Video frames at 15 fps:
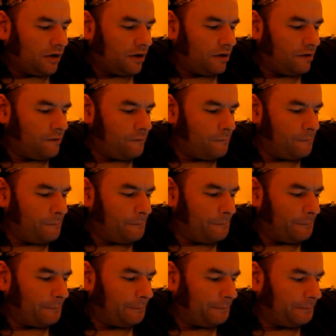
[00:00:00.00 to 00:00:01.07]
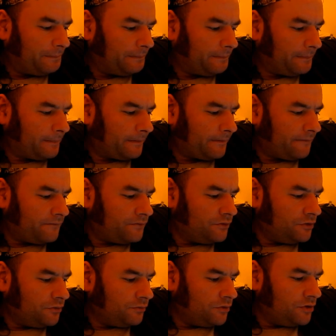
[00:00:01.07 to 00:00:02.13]

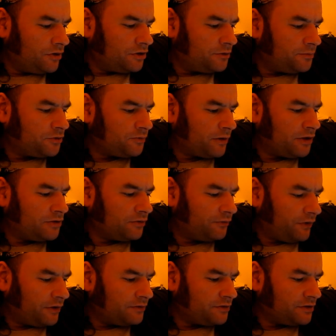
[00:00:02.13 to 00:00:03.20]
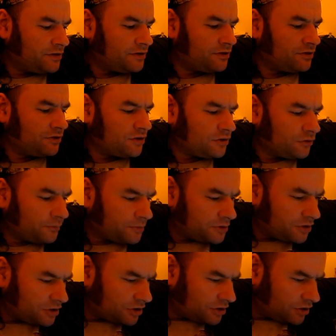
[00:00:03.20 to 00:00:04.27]
You work to persuade your fellow citizens that your
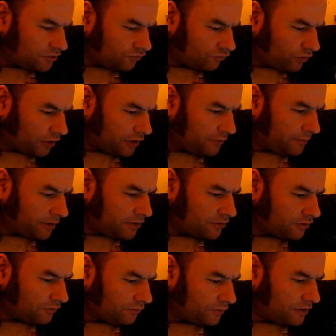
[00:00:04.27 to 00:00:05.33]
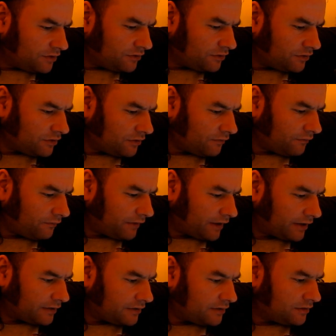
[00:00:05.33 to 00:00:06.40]
position is right based on reason and
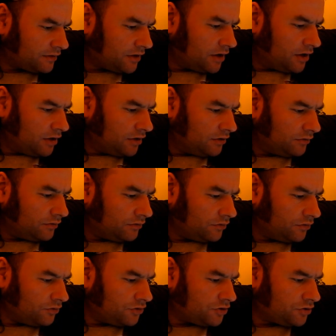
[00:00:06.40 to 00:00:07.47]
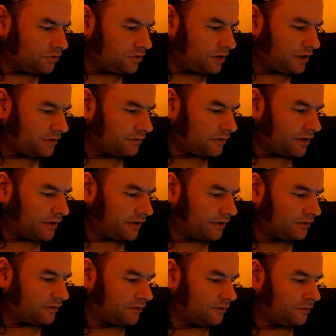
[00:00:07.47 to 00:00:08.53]
facts. You do not shut down their
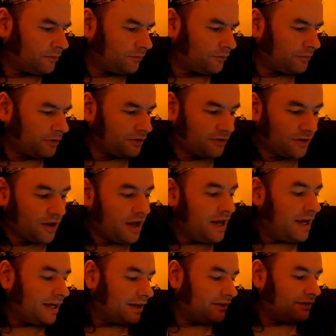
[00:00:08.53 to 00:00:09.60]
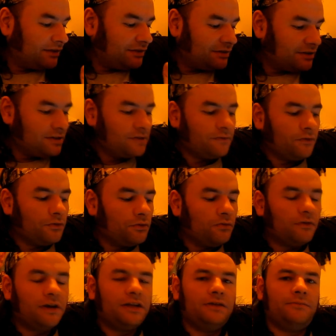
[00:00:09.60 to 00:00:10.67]
access to information. Again, these things have
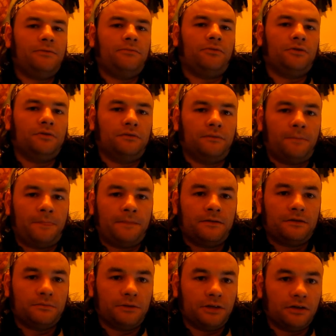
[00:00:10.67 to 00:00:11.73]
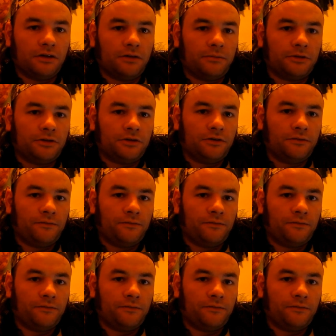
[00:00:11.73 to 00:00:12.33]
already been proven to be garbage.